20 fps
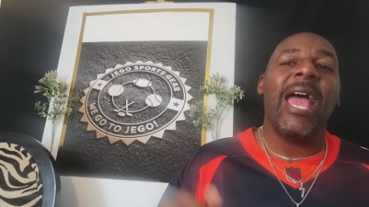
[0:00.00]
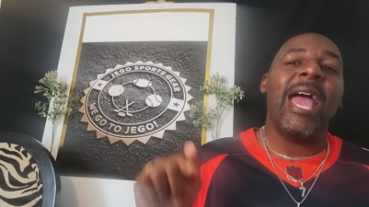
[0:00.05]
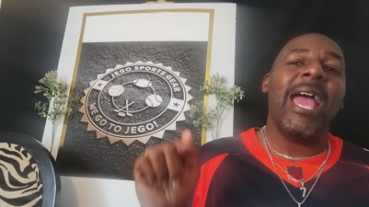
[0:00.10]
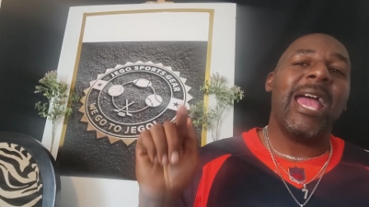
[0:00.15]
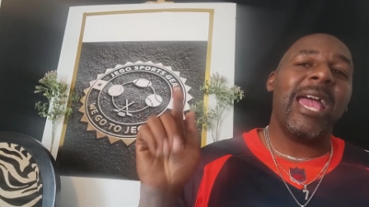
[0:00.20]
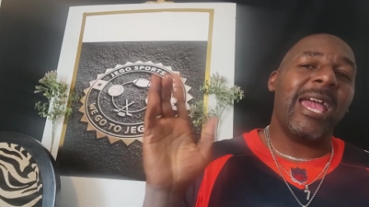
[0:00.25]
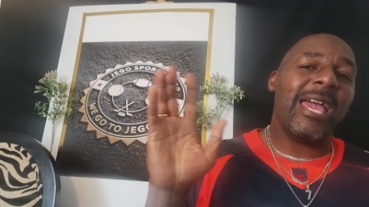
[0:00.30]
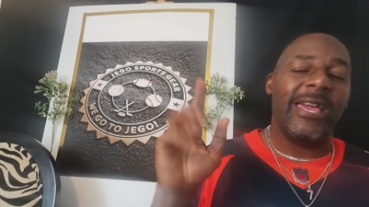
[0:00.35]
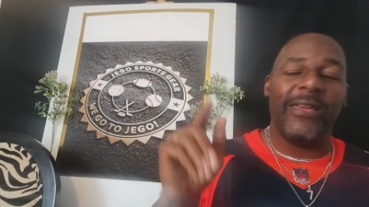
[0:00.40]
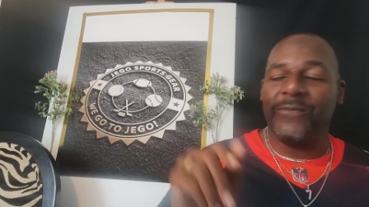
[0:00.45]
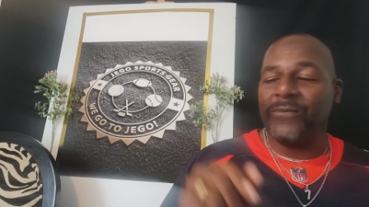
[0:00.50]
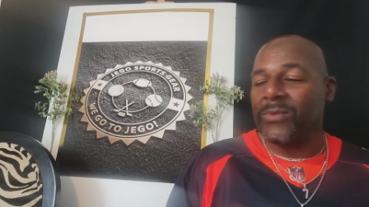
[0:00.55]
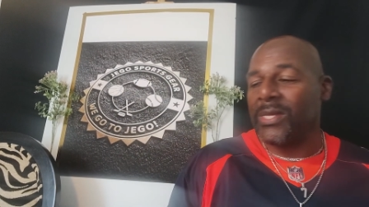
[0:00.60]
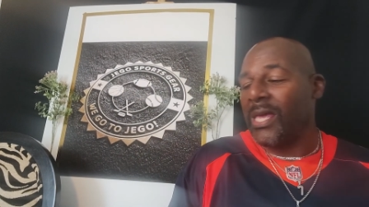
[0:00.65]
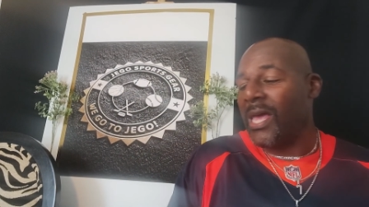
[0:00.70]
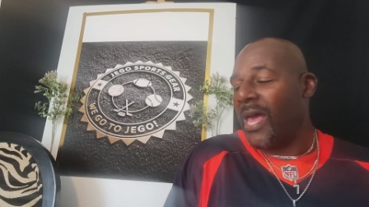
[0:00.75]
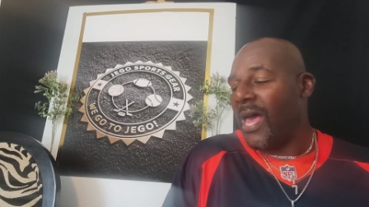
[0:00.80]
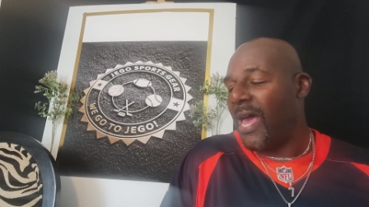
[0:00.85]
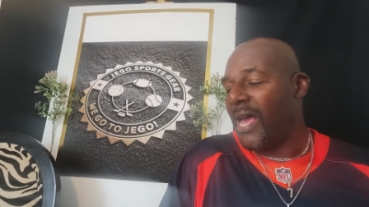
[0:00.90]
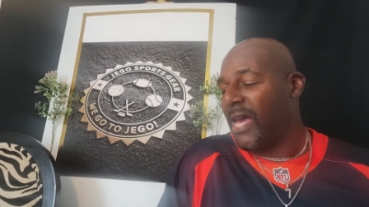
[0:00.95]
Hey,
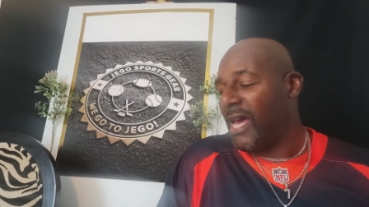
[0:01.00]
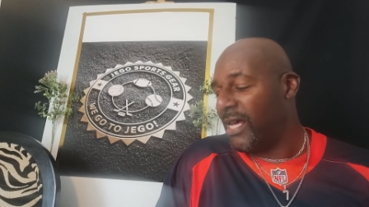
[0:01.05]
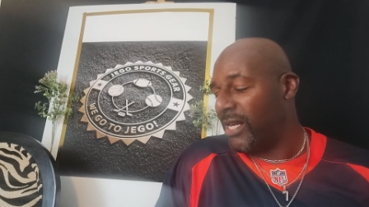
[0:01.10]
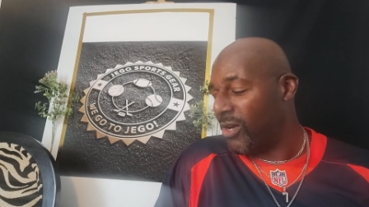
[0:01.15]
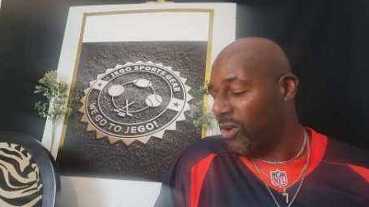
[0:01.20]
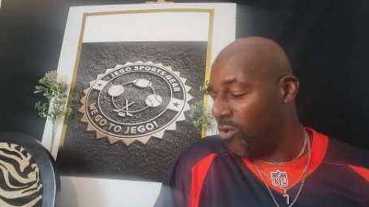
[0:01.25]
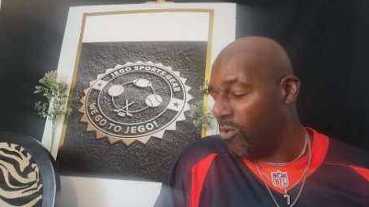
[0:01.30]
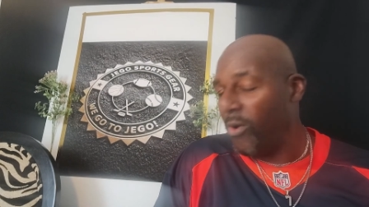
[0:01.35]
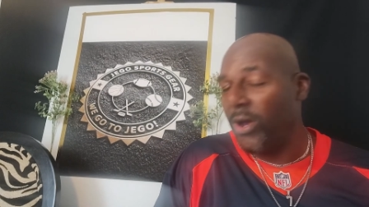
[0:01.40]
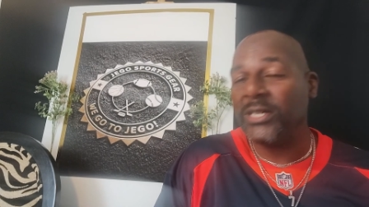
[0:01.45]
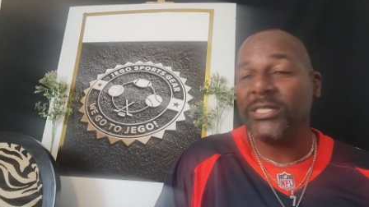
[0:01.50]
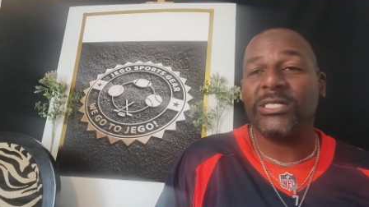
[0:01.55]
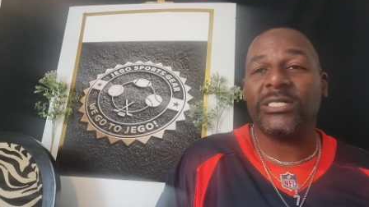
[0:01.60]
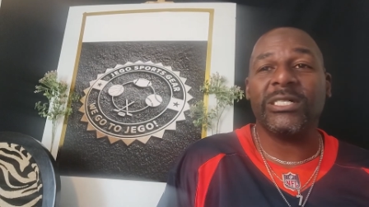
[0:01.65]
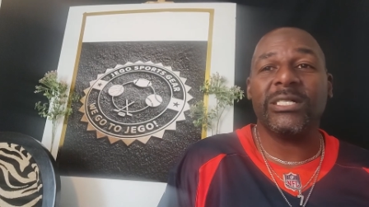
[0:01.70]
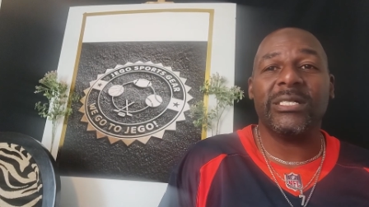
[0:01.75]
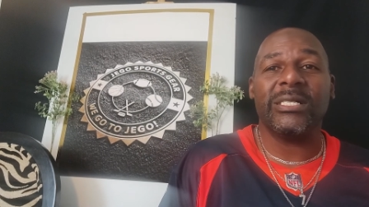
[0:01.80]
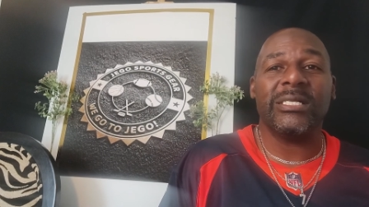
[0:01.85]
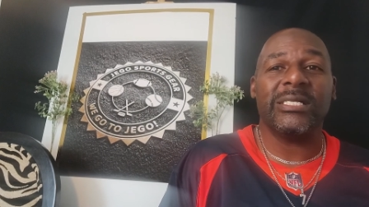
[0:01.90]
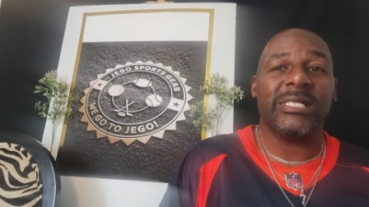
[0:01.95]
I got a
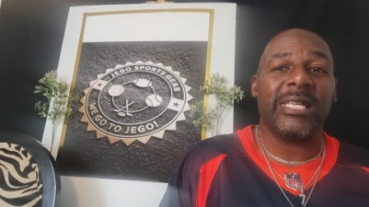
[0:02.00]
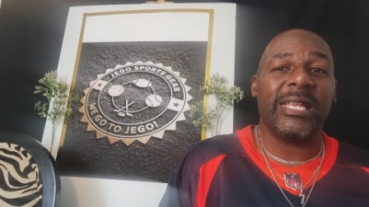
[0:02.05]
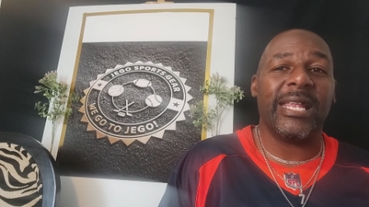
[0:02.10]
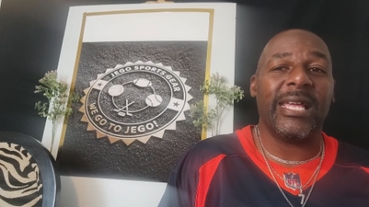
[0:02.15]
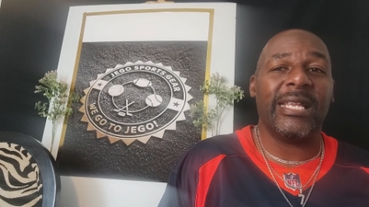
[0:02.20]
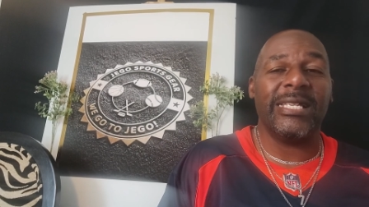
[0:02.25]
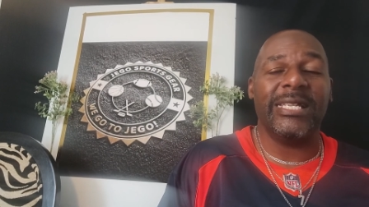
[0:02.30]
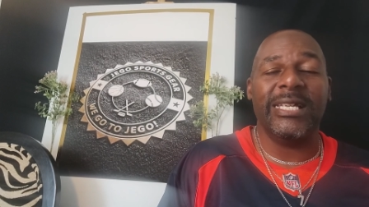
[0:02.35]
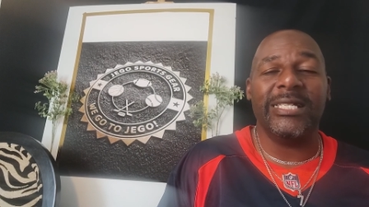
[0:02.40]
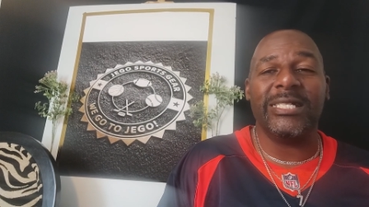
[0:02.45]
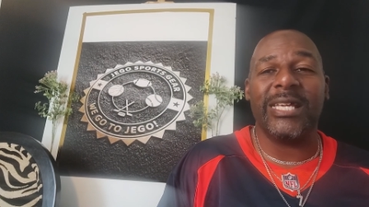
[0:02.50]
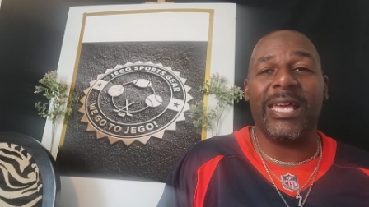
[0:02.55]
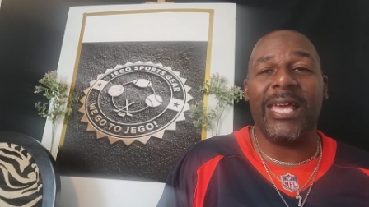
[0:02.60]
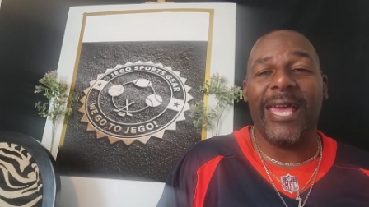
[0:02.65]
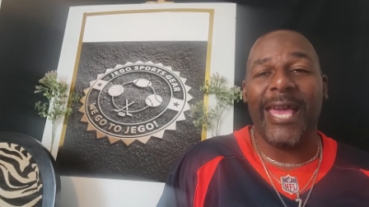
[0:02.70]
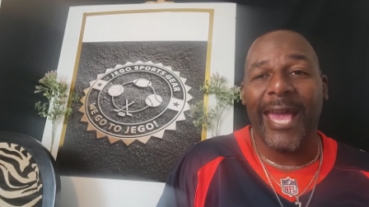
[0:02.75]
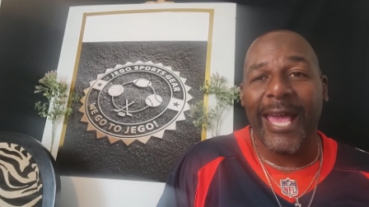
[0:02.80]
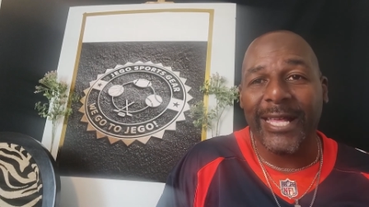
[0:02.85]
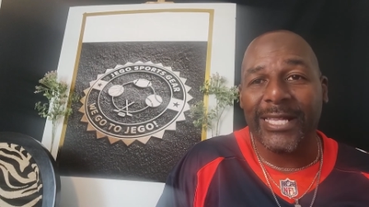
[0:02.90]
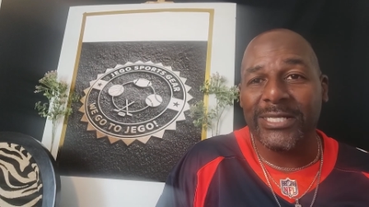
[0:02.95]
question that I need to
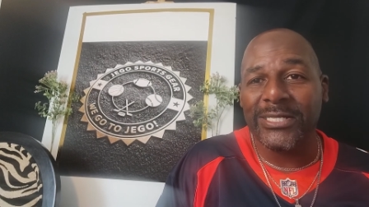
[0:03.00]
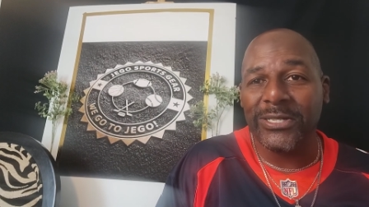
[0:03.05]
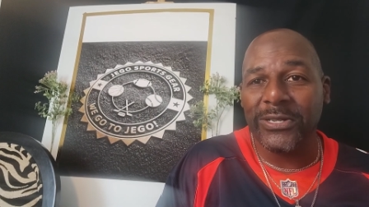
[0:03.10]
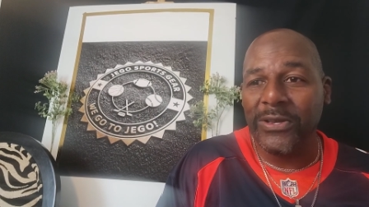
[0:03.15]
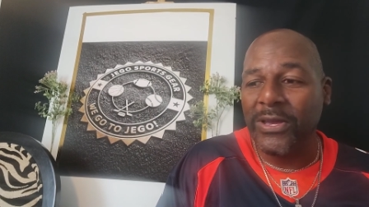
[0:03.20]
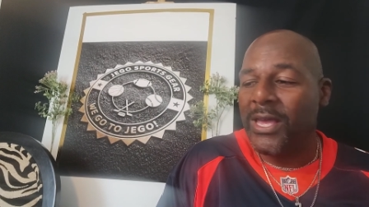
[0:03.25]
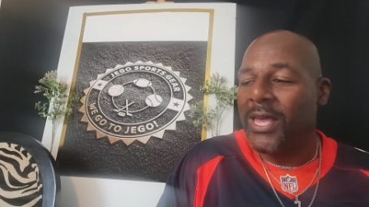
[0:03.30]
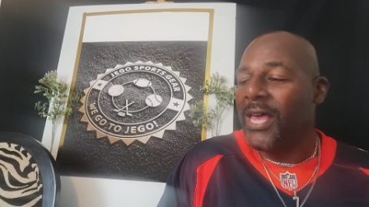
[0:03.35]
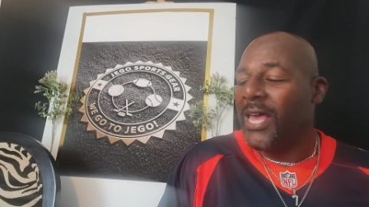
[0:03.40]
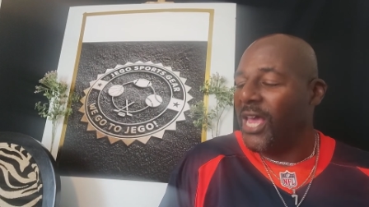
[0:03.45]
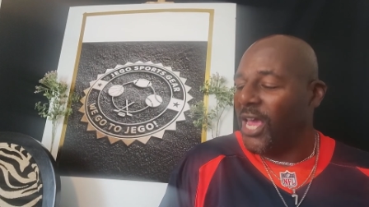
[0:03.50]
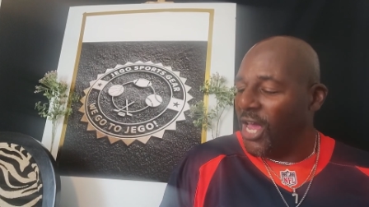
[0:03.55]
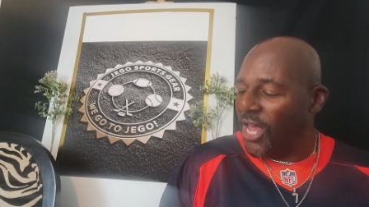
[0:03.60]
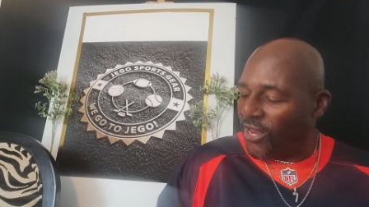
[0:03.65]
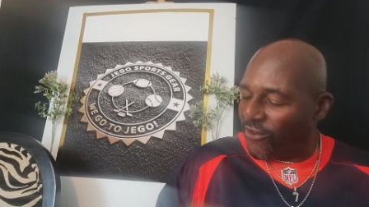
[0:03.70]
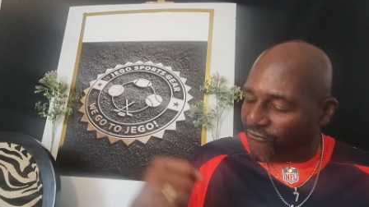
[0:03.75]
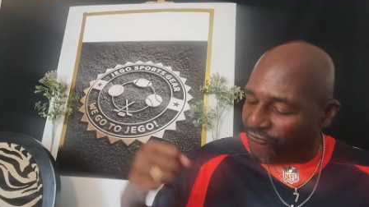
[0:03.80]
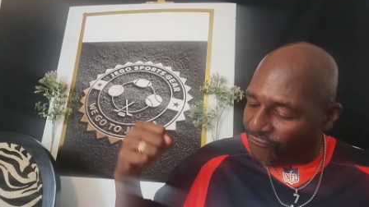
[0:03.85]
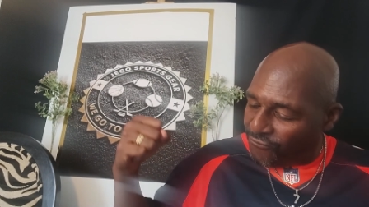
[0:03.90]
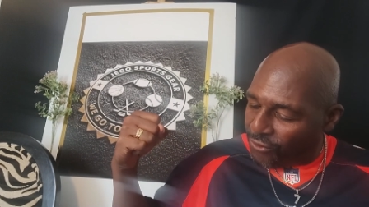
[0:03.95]
answer.
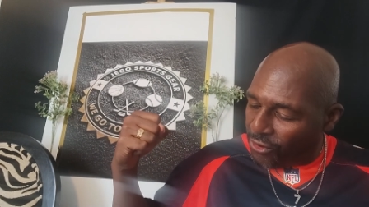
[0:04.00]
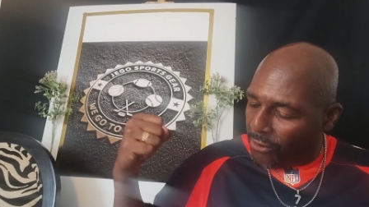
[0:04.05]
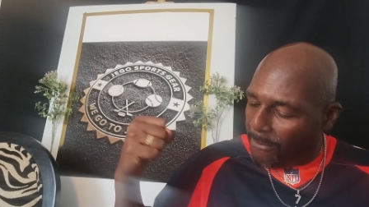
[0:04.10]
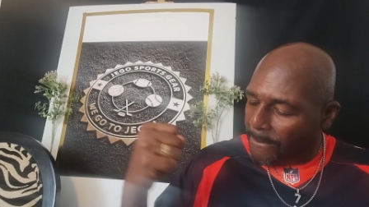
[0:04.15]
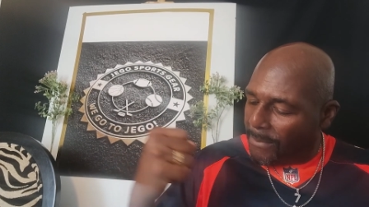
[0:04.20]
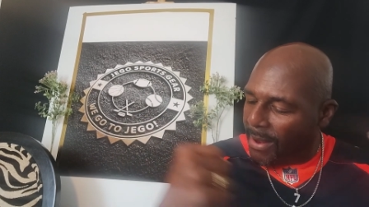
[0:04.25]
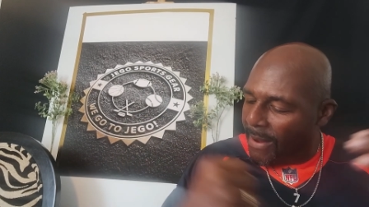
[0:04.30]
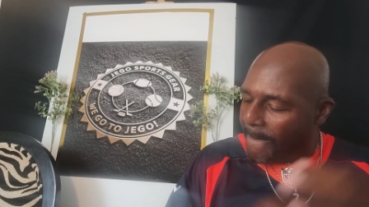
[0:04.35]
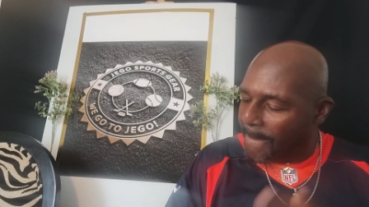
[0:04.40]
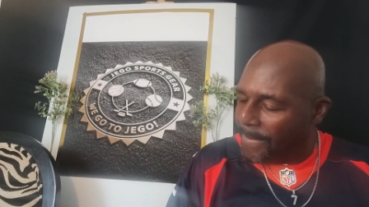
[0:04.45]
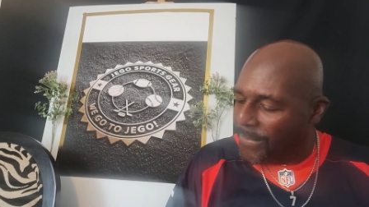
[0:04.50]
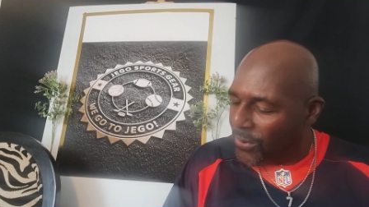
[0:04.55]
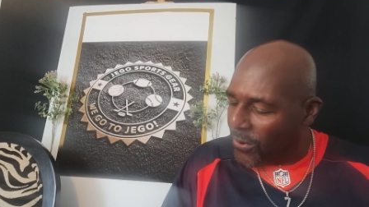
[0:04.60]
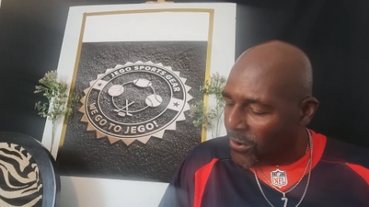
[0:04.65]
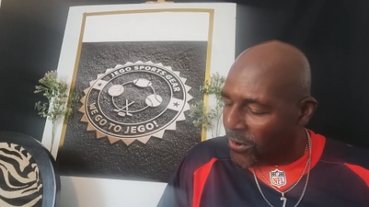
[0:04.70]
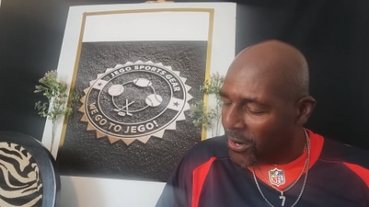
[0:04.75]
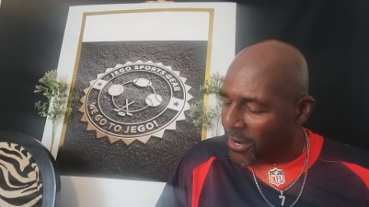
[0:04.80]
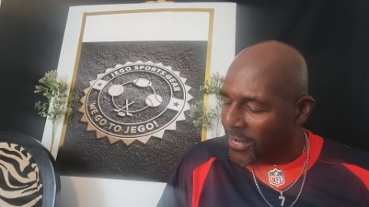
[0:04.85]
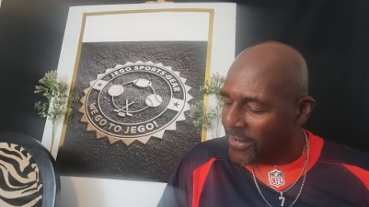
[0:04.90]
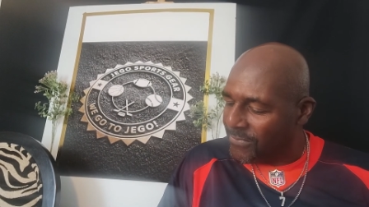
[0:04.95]
It's from my
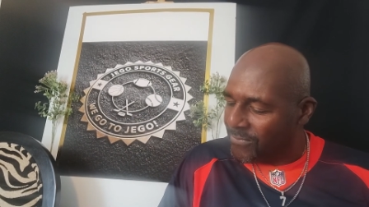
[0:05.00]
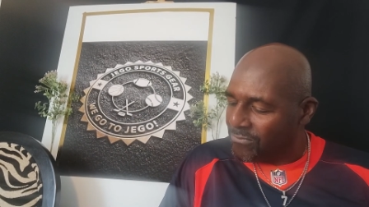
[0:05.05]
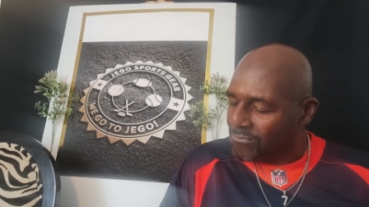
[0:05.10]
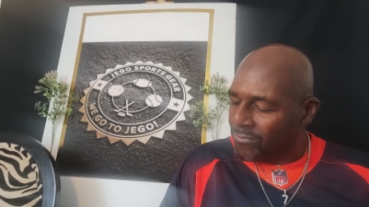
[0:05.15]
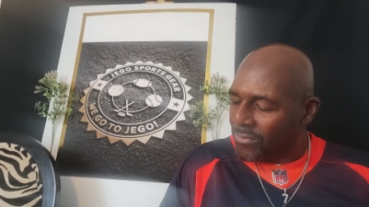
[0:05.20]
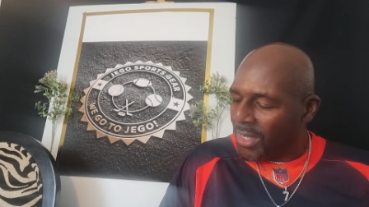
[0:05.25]
boy